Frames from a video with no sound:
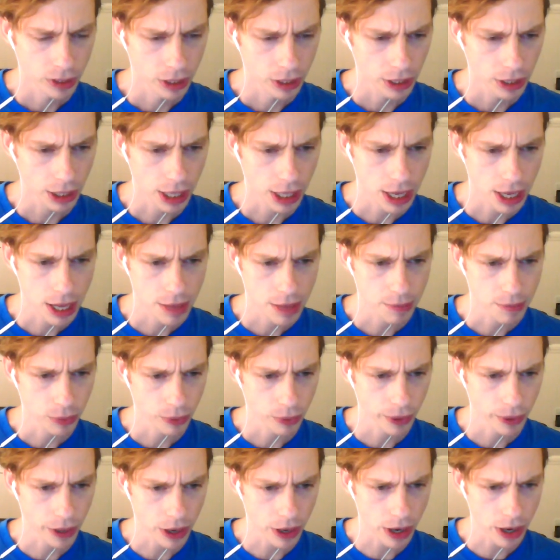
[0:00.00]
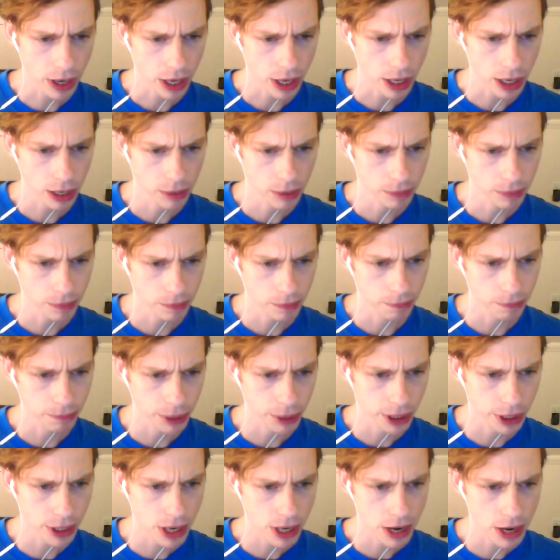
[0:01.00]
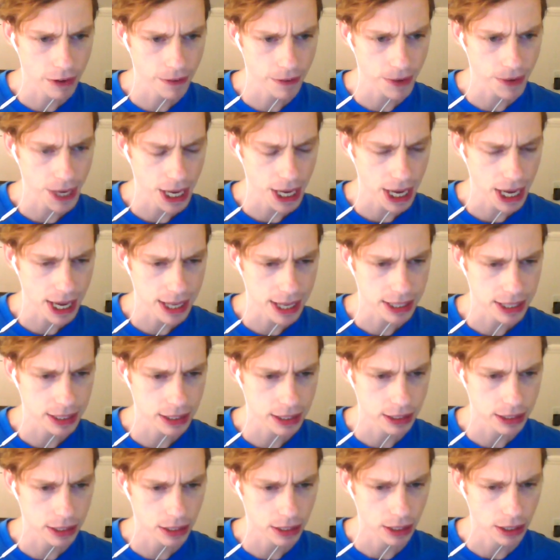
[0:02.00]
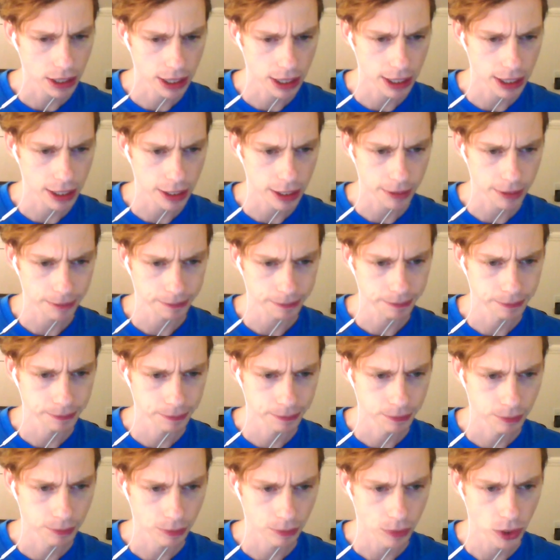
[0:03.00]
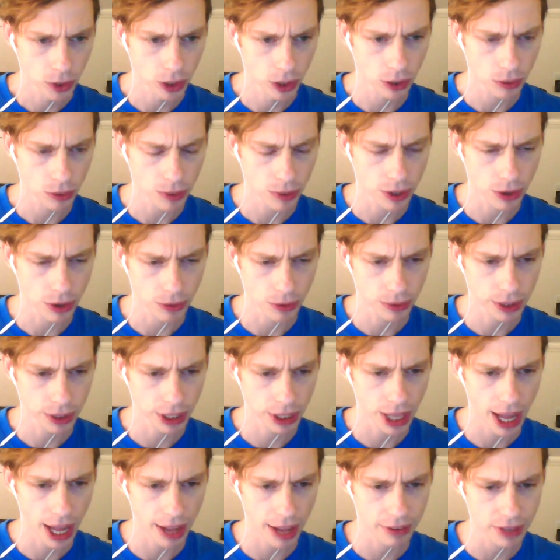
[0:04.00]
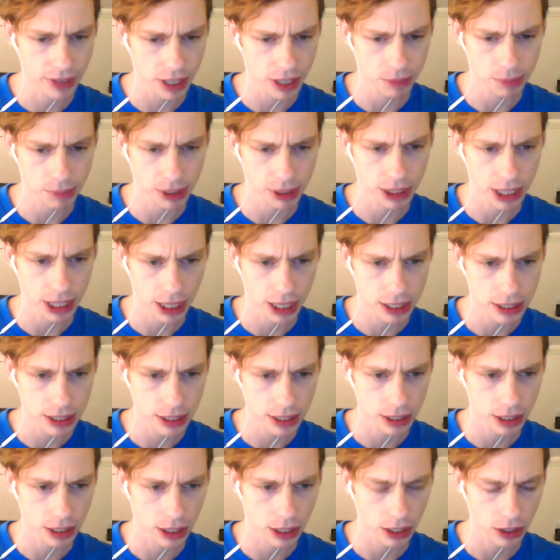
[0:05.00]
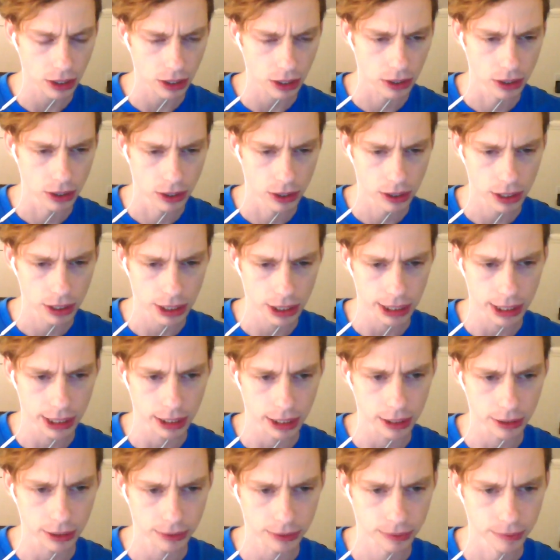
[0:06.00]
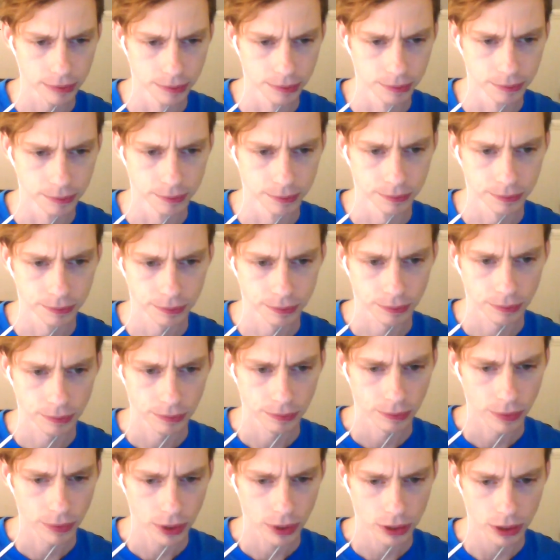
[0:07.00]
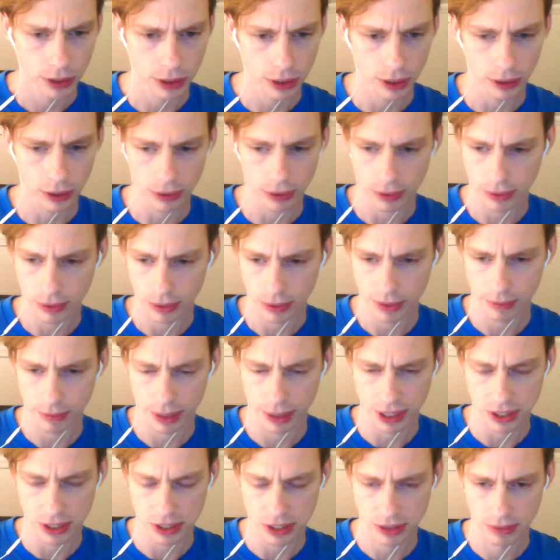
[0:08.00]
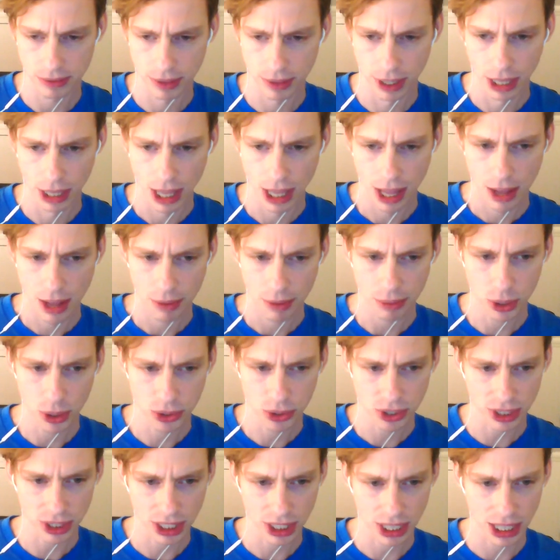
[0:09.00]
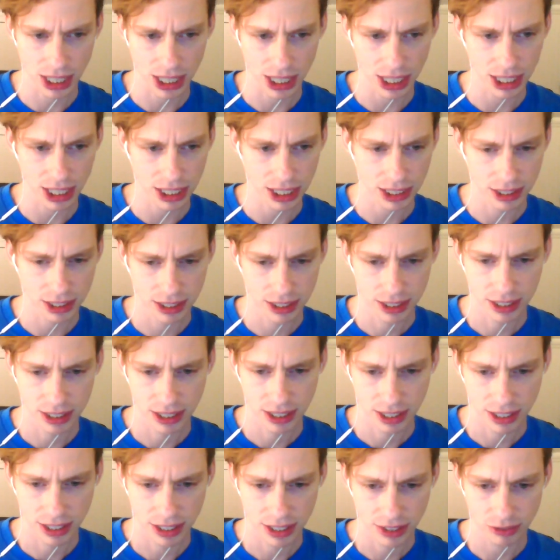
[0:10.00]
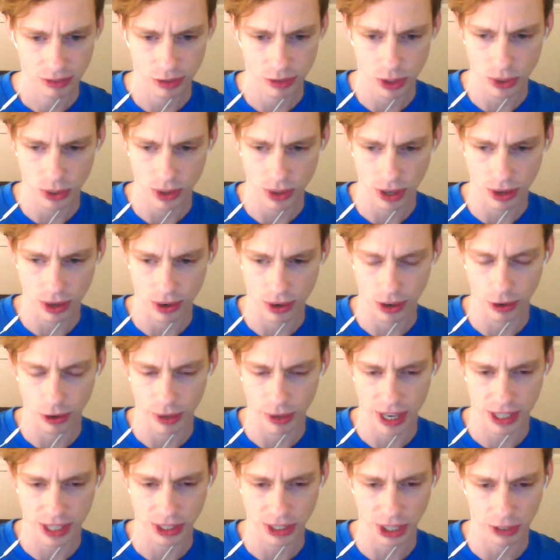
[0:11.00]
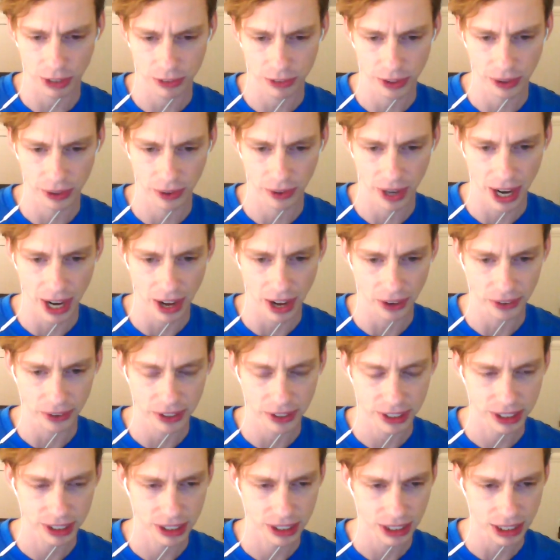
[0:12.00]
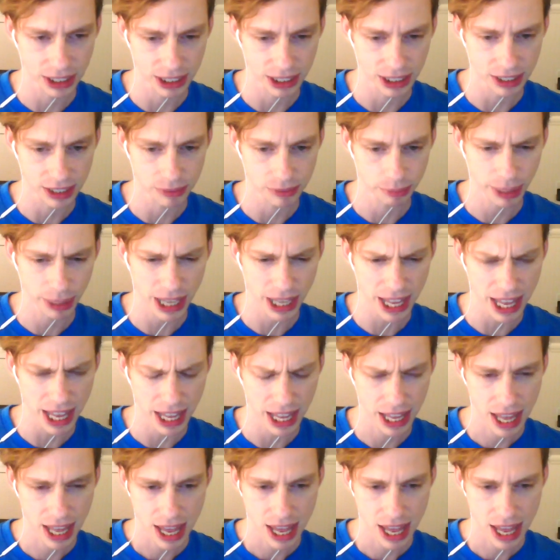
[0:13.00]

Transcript: Um, regarding Btrfs, um, you know, we don't really have any plans there. Uh, you know, we've been mostly getting Fedora CoreOS off the ground, uh, but